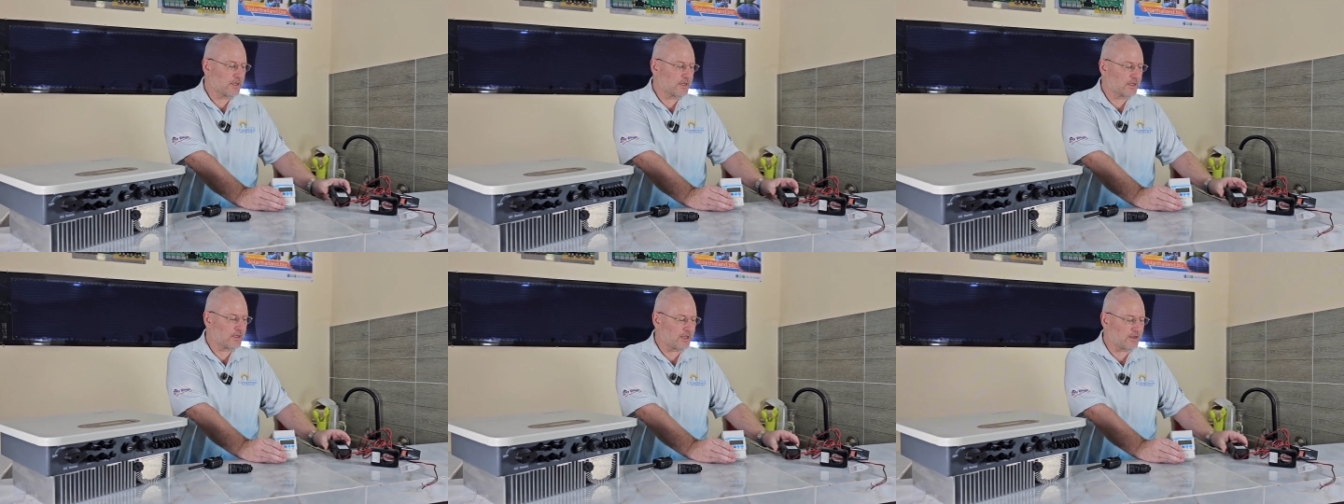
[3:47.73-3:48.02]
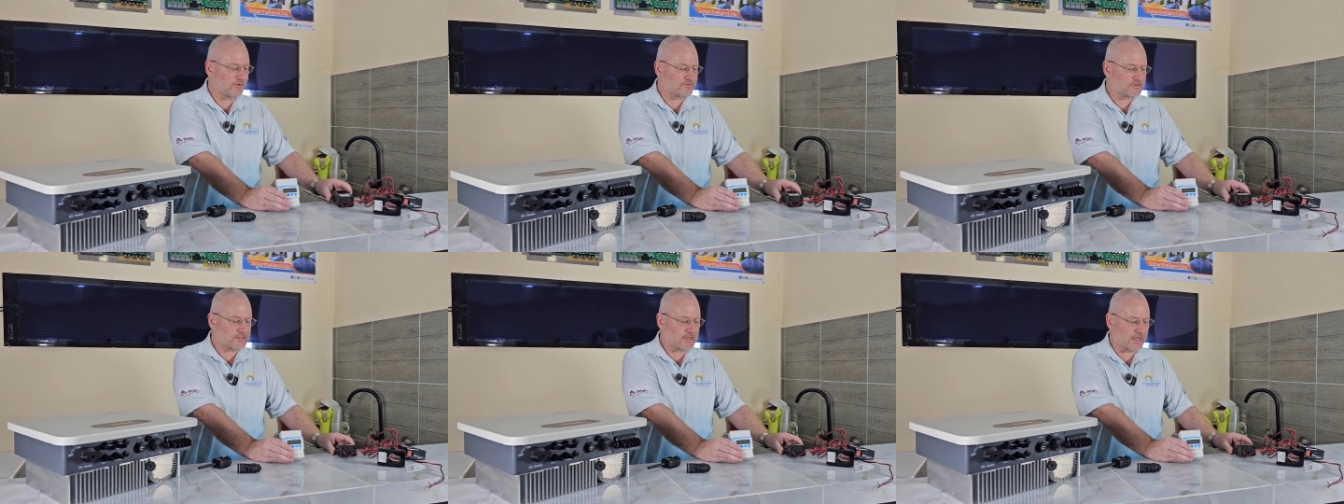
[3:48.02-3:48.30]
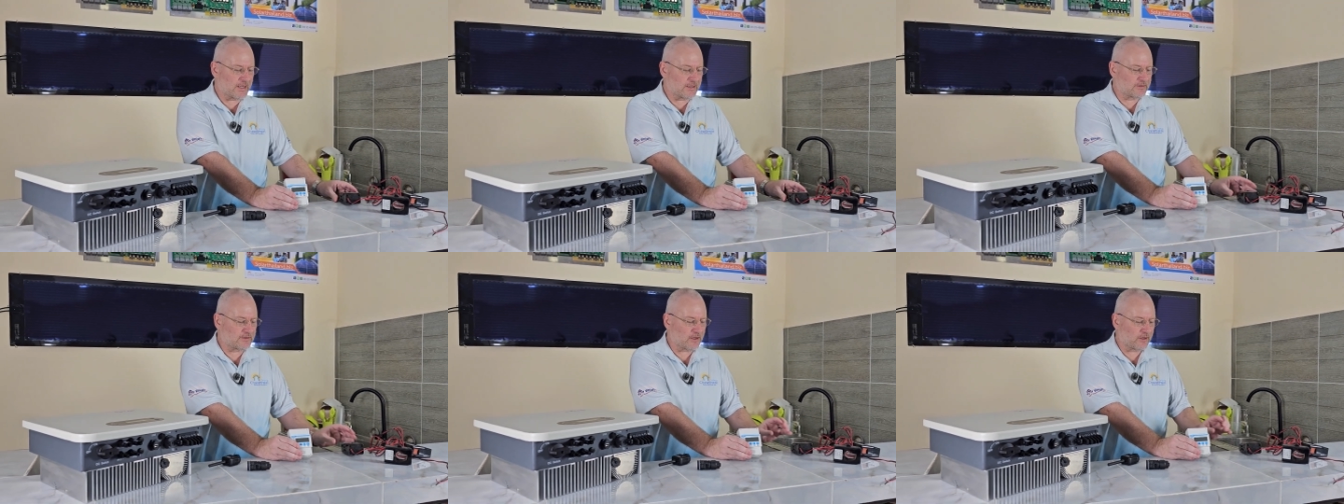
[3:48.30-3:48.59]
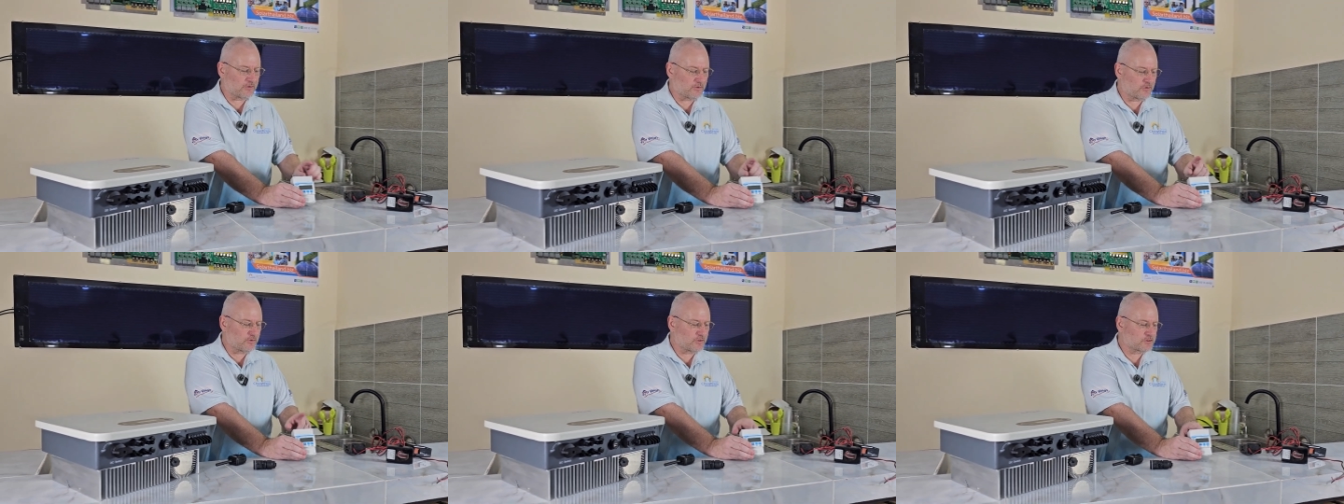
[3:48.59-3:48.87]
gives
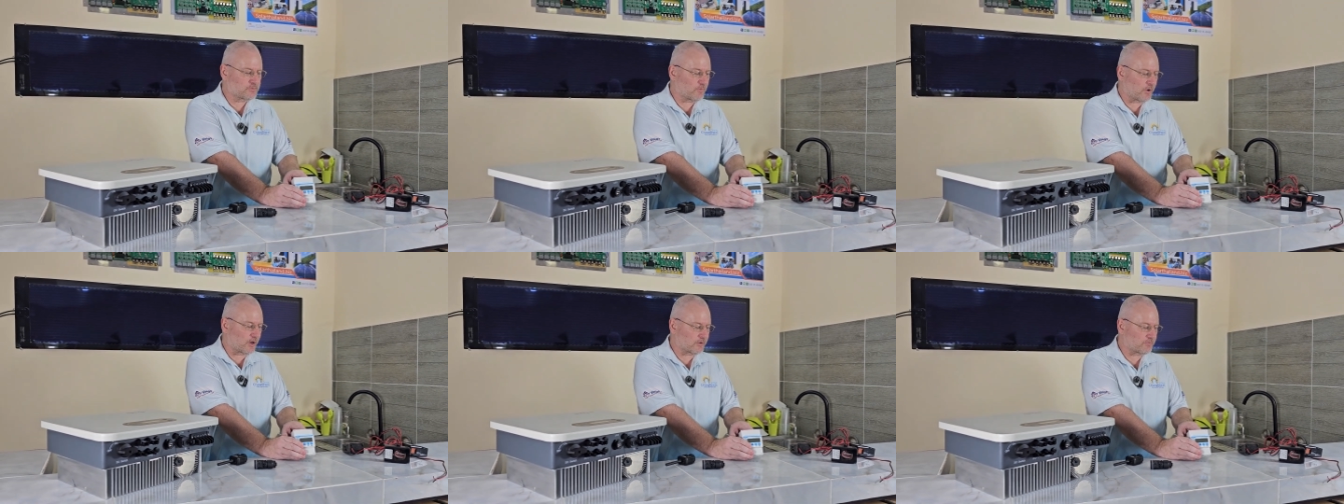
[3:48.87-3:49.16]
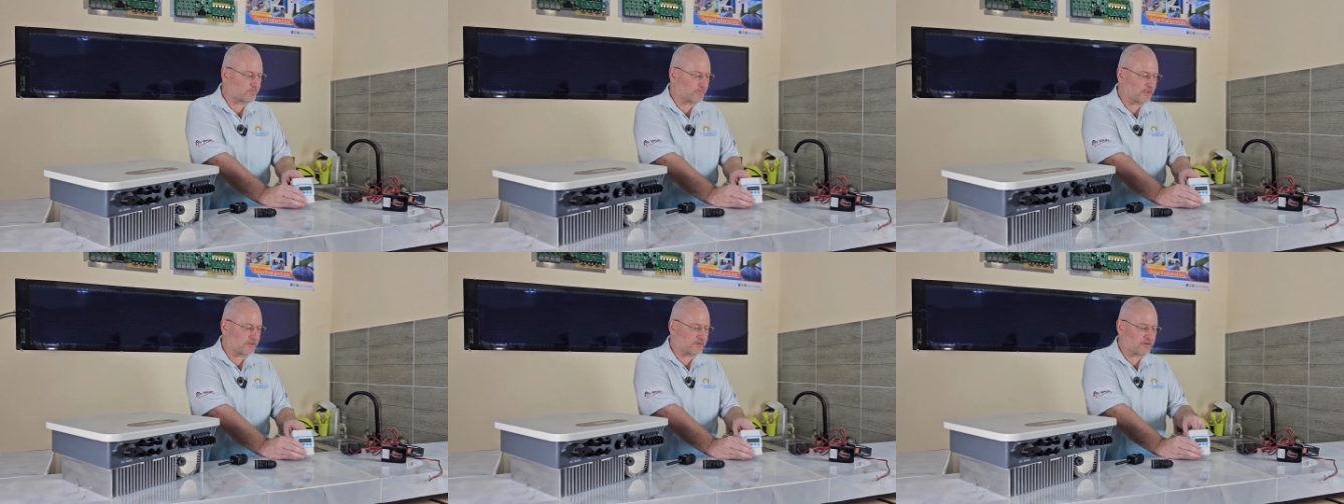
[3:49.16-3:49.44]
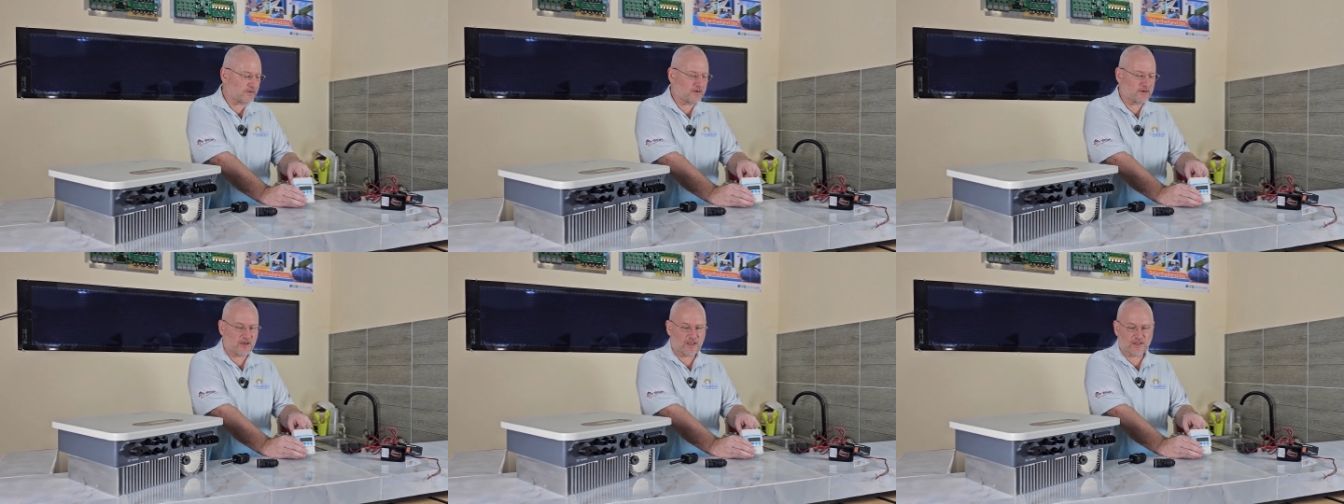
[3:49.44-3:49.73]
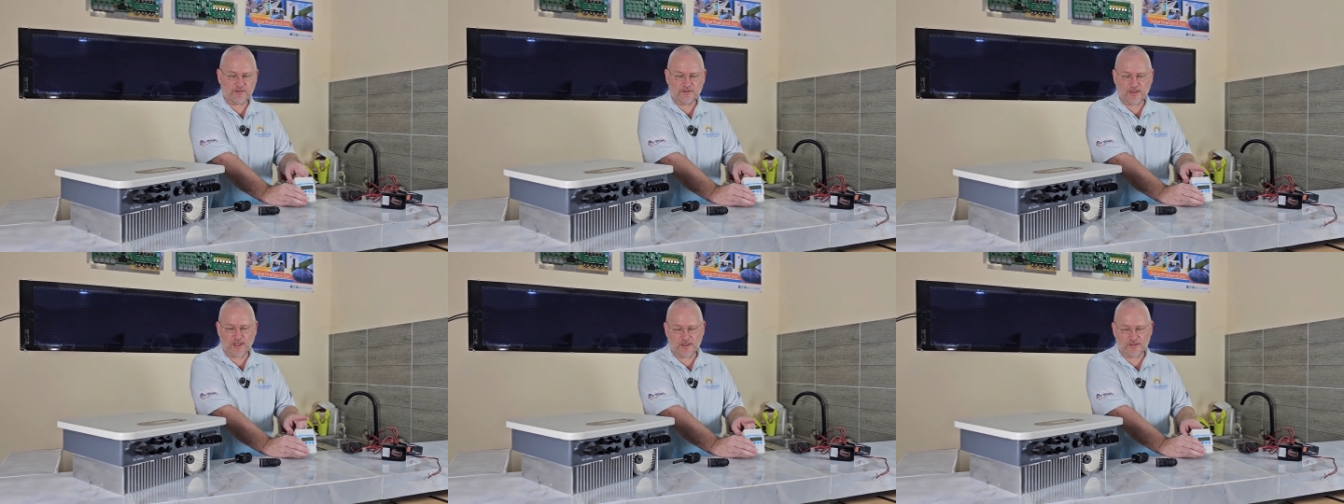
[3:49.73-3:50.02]
data to the smart meter
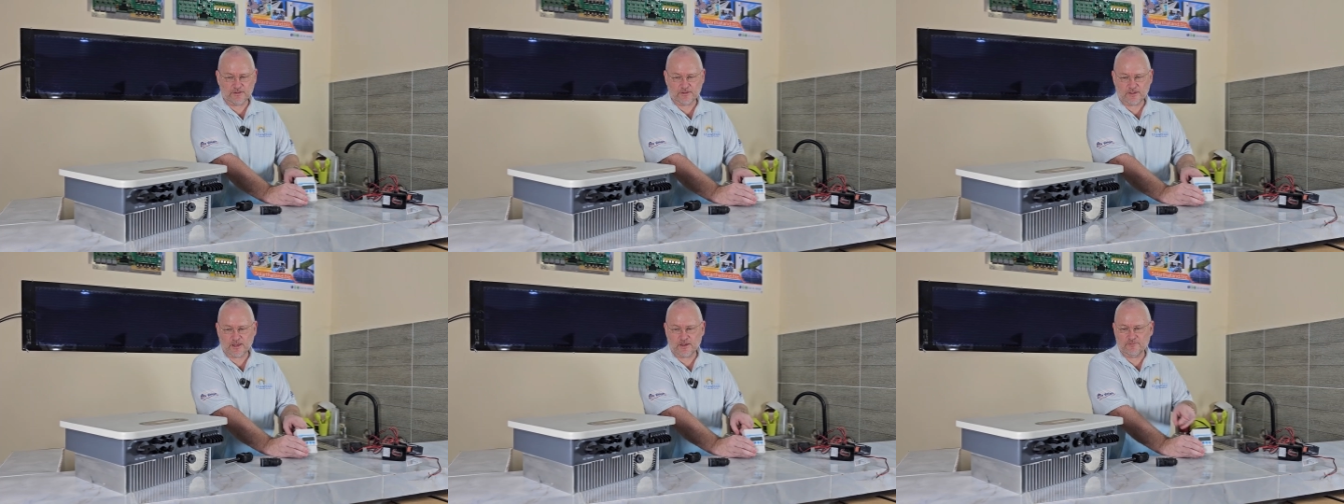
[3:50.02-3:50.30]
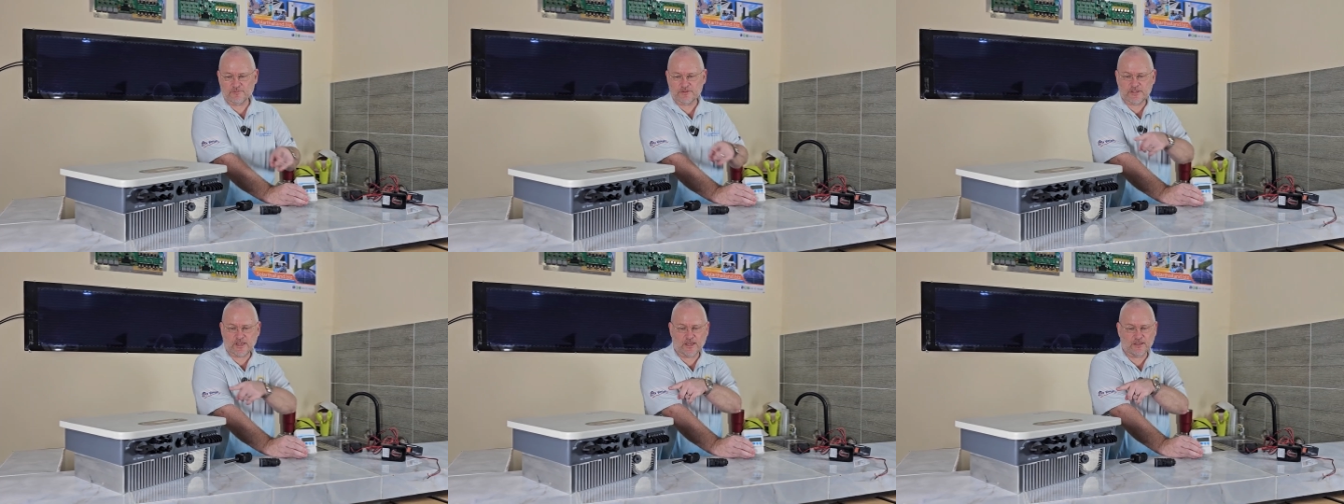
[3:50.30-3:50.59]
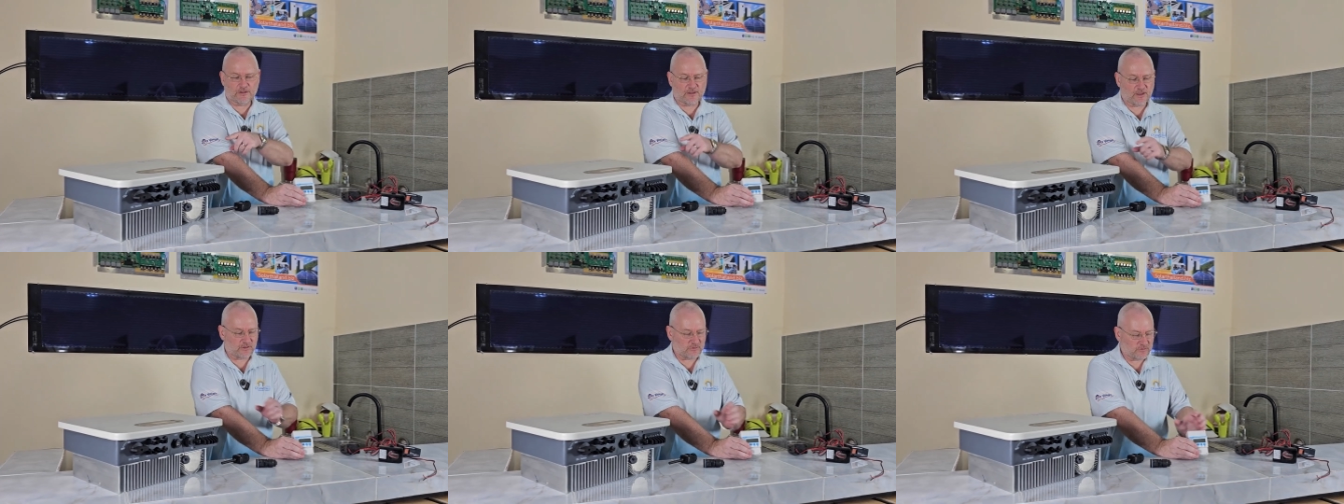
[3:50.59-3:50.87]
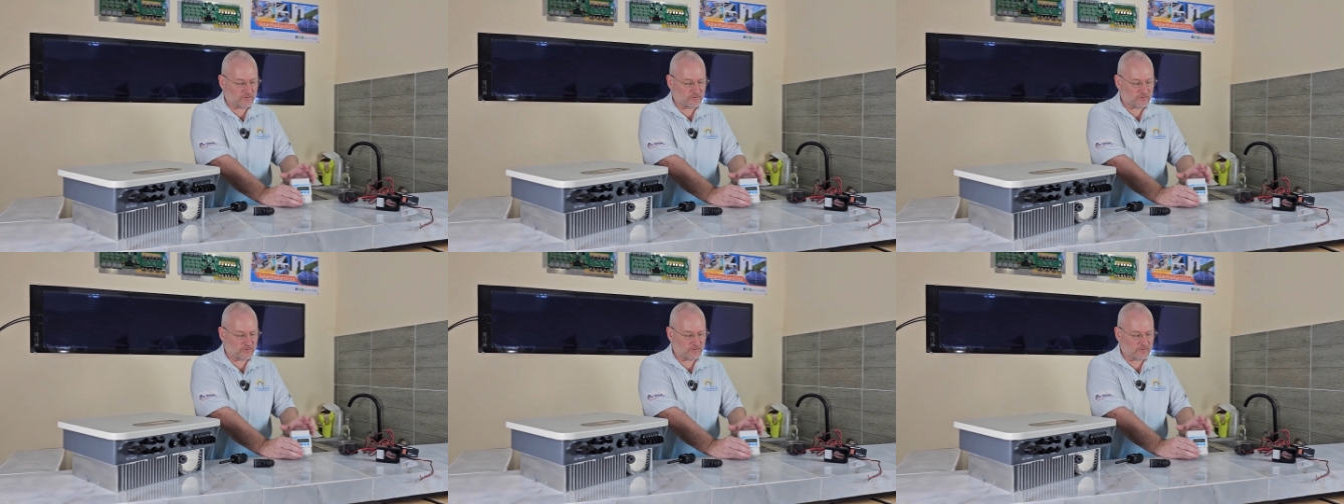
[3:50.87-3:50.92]
that then gives data